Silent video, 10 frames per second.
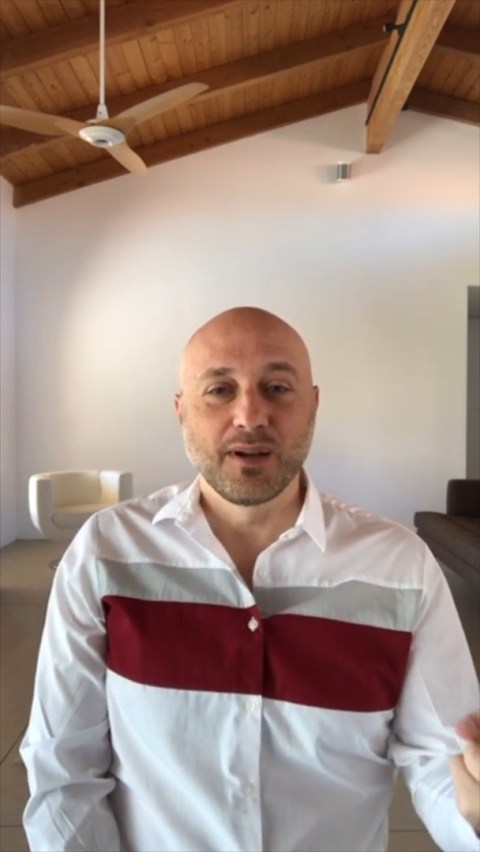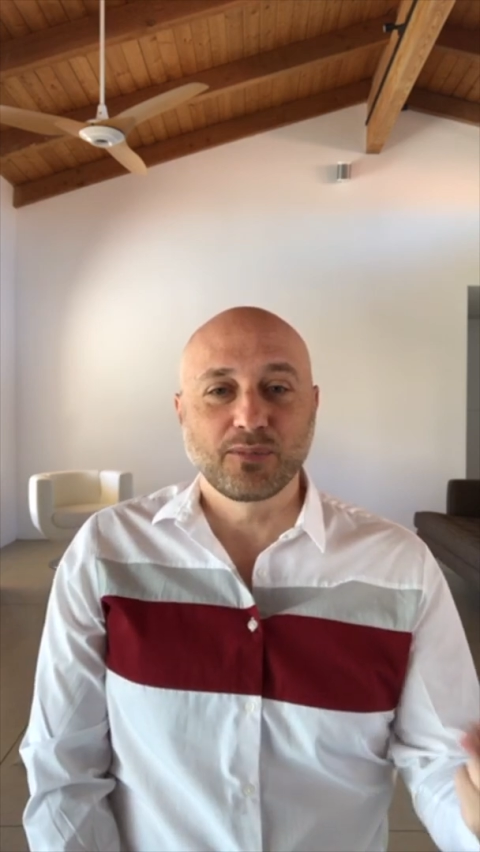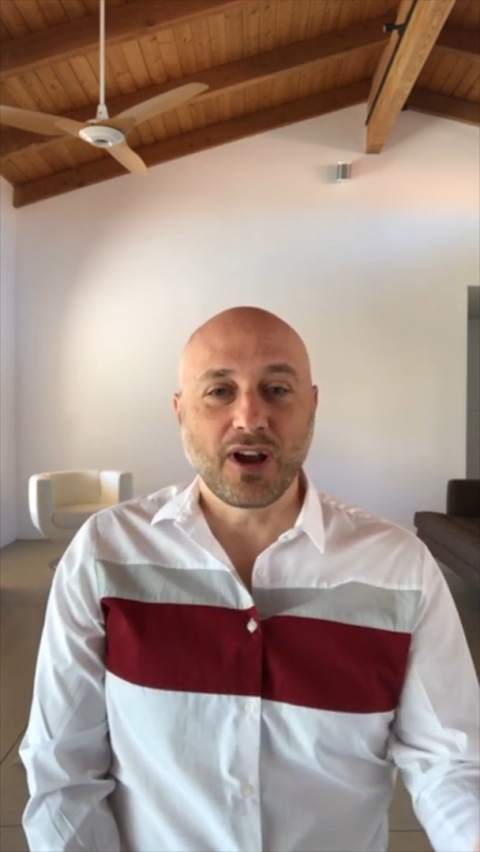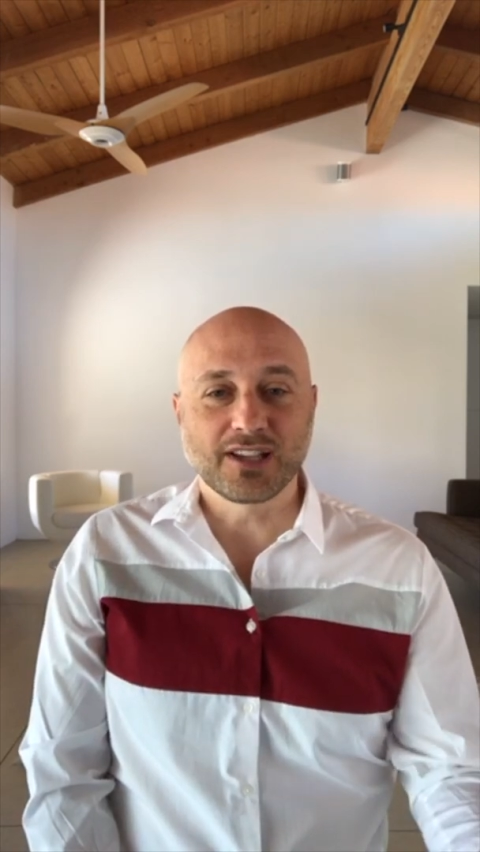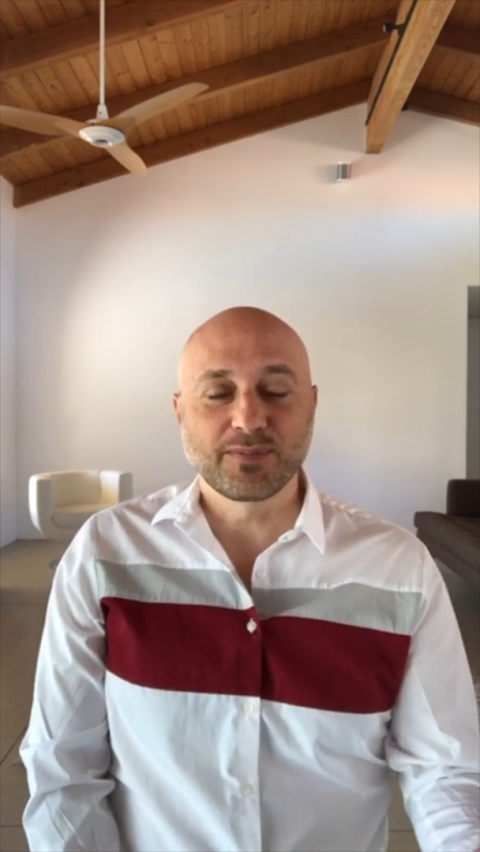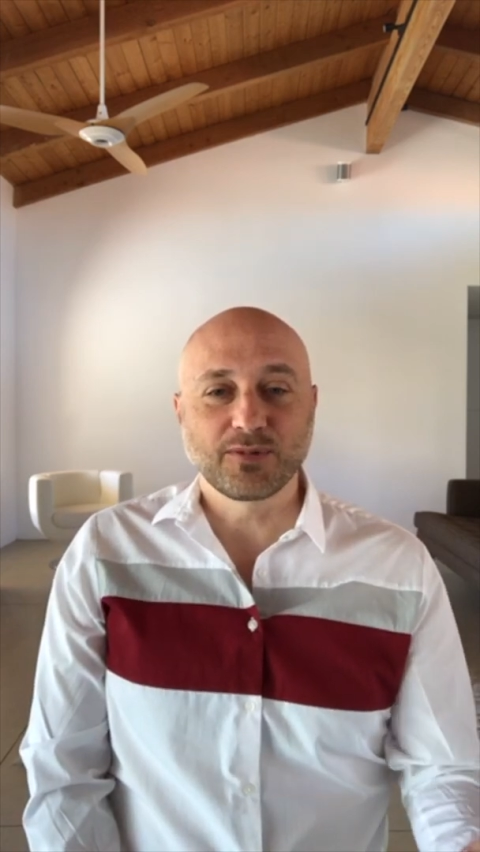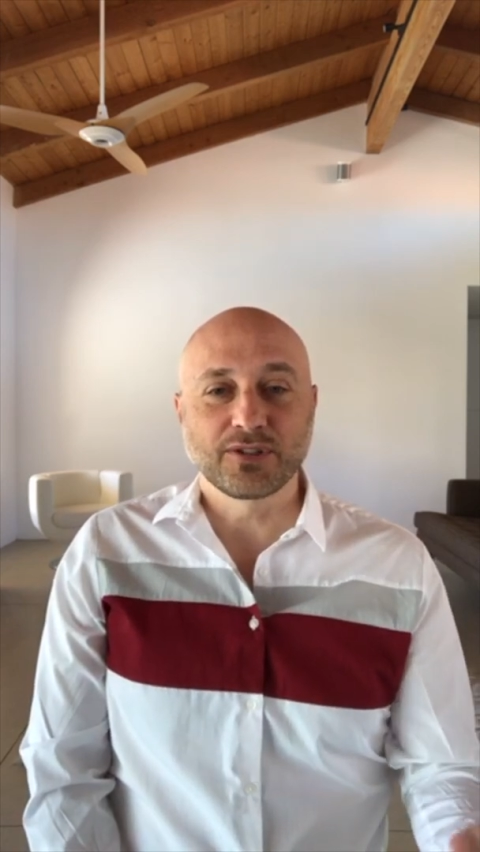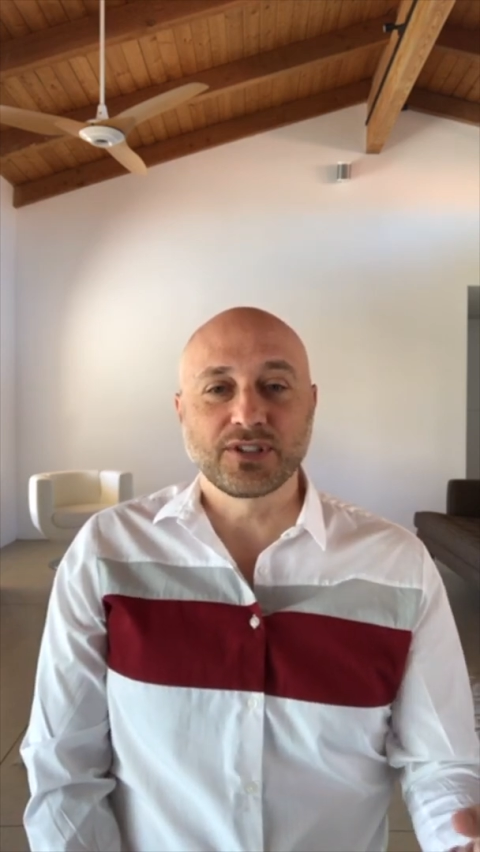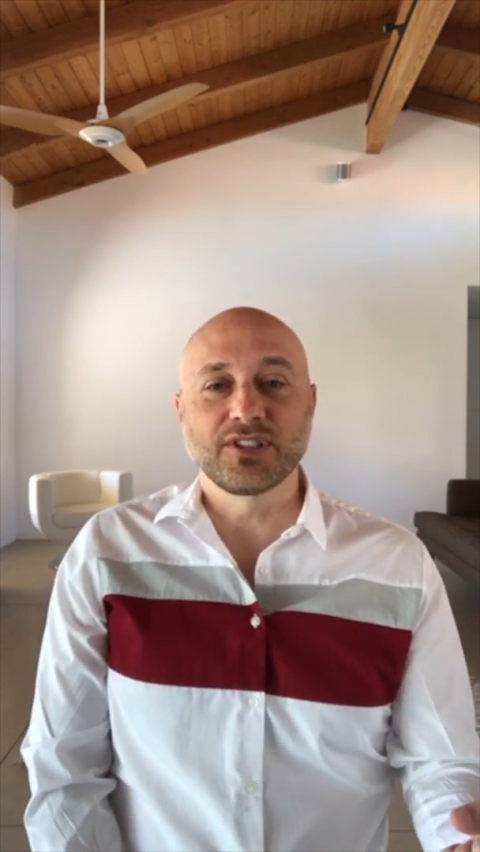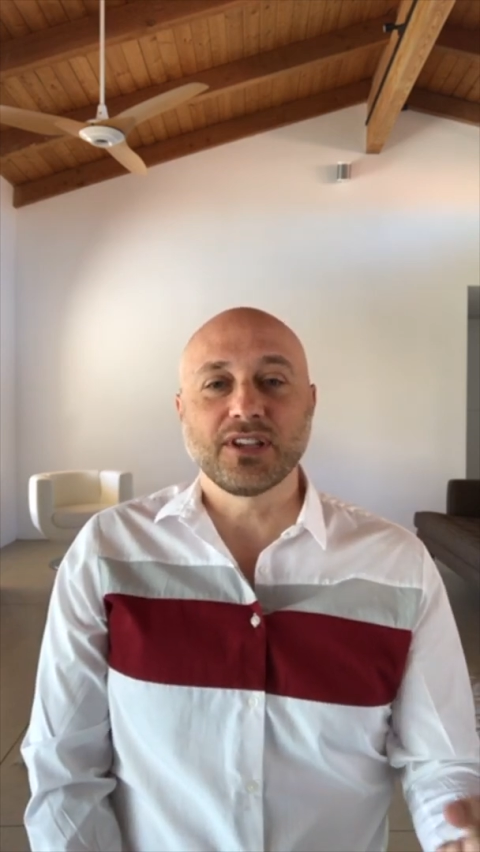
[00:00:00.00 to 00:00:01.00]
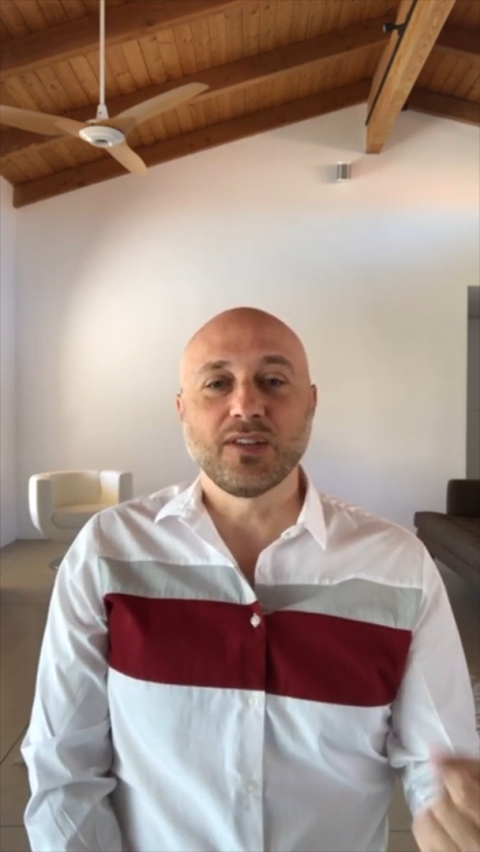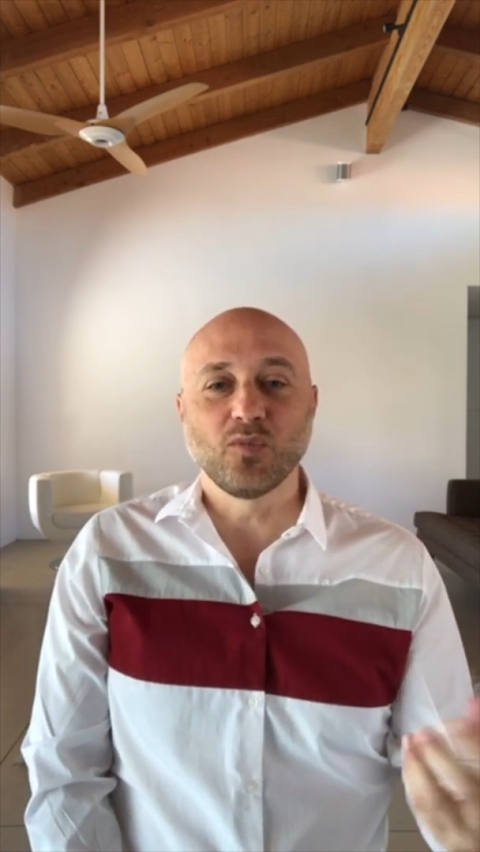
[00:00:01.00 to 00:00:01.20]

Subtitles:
prosperous and